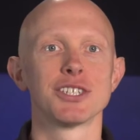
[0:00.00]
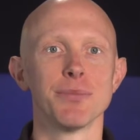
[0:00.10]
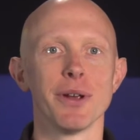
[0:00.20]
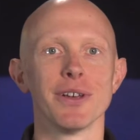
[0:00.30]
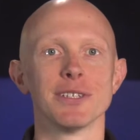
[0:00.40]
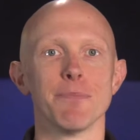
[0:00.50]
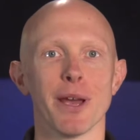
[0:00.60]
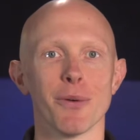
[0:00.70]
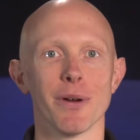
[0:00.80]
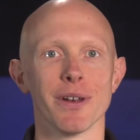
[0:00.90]
attribute is a
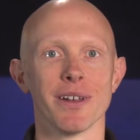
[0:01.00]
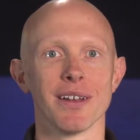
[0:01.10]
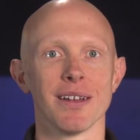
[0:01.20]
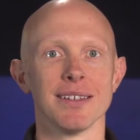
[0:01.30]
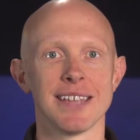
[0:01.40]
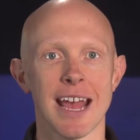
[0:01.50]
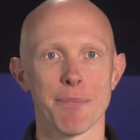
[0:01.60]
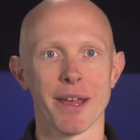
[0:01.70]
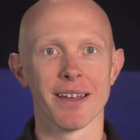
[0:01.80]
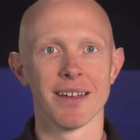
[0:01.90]
big one:
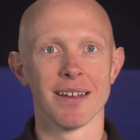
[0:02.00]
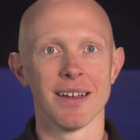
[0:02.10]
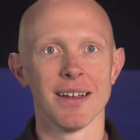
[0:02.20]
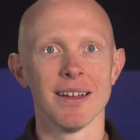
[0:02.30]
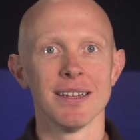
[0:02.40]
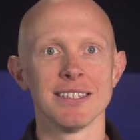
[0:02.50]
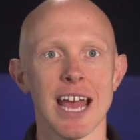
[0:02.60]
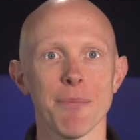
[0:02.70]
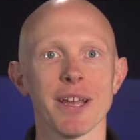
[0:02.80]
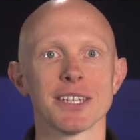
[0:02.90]
damping.
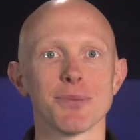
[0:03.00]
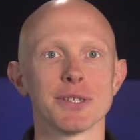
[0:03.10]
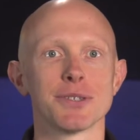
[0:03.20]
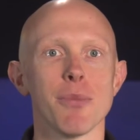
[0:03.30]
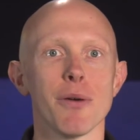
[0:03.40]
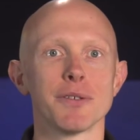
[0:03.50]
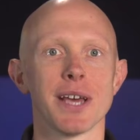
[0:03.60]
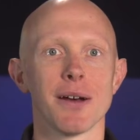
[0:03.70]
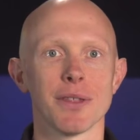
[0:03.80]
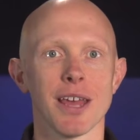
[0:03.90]
Damping is what smooths
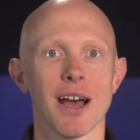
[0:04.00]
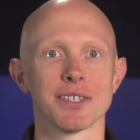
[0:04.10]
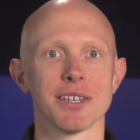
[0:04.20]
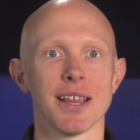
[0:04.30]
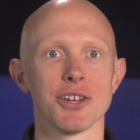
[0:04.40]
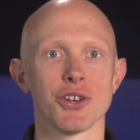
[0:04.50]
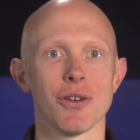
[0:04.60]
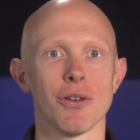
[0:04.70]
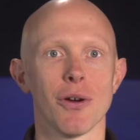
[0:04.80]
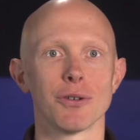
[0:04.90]
out the
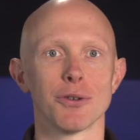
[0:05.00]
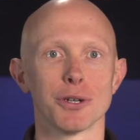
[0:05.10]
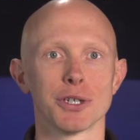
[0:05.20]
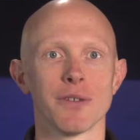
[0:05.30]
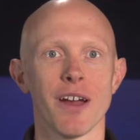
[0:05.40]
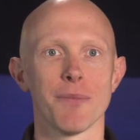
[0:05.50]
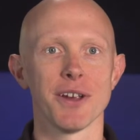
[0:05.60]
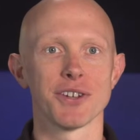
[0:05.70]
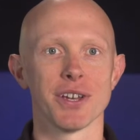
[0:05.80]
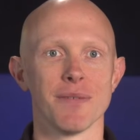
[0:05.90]
oscillation or torsional
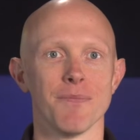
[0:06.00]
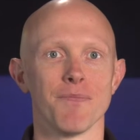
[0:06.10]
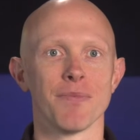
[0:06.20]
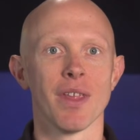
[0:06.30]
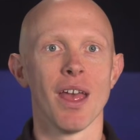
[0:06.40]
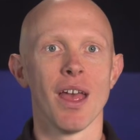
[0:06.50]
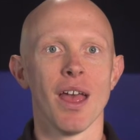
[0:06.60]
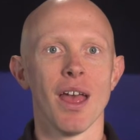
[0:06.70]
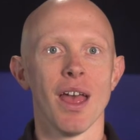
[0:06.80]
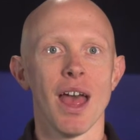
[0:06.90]
vibration.
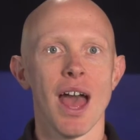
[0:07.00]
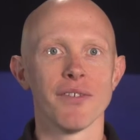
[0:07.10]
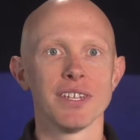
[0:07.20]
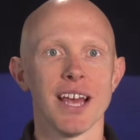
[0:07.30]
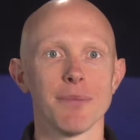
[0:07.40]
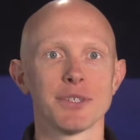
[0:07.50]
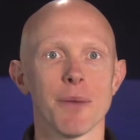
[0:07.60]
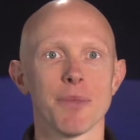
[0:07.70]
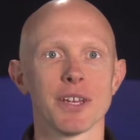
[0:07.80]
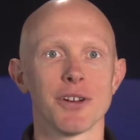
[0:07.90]
Every time
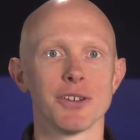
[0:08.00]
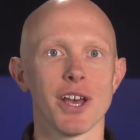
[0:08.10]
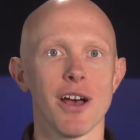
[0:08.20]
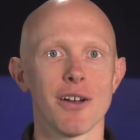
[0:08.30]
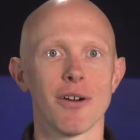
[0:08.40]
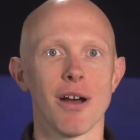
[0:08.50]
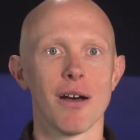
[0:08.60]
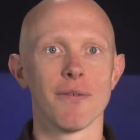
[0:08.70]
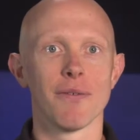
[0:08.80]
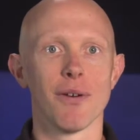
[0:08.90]
something turns on or
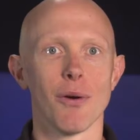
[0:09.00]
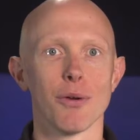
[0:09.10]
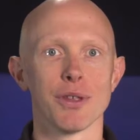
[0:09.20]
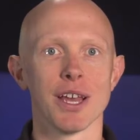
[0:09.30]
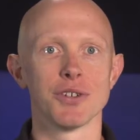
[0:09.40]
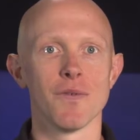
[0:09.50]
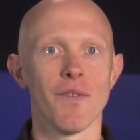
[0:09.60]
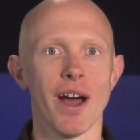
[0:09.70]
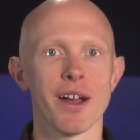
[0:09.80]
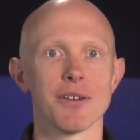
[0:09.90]
off, or the engine
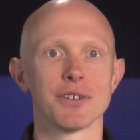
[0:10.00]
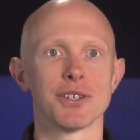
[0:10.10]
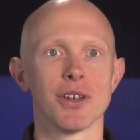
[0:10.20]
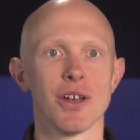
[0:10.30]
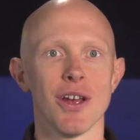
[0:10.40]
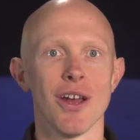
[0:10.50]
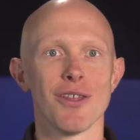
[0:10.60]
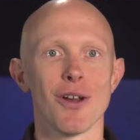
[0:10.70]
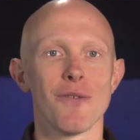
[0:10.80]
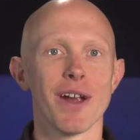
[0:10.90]
fires,
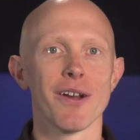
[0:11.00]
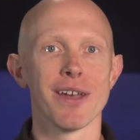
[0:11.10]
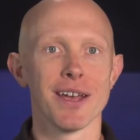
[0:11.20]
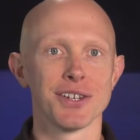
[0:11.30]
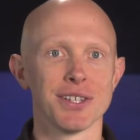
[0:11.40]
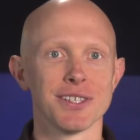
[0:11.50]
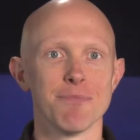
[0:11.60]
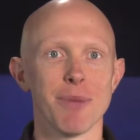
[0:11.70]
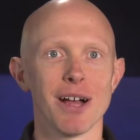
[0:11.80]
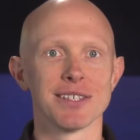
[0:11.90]
there are variations
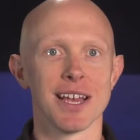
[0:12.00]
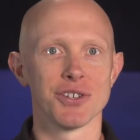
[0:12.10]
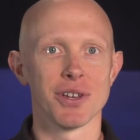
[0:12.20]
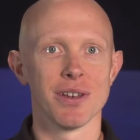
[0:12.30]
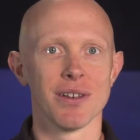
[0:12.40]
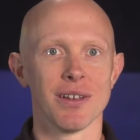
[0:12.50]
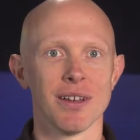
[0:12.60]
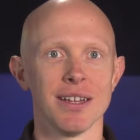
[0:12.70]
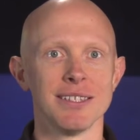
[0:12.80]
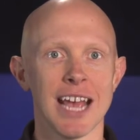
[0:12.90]
in belt tension.
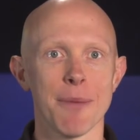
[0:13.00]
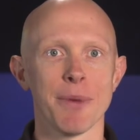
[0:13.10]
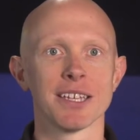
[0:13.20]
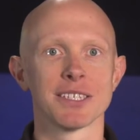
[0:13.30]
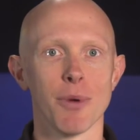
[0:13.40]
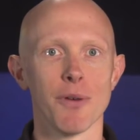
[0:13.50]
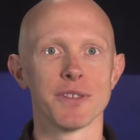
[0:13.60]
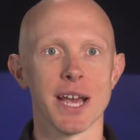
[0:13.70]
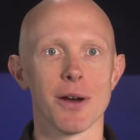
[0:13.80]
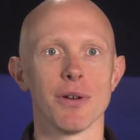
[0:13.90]
Damping
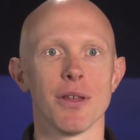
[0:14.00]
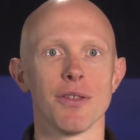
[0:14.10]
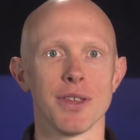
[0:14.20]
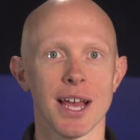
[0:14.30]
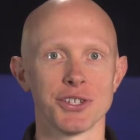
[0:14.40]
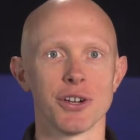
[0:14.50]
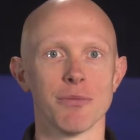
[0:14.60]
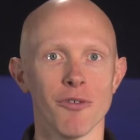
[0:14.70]
smooths out the tensioner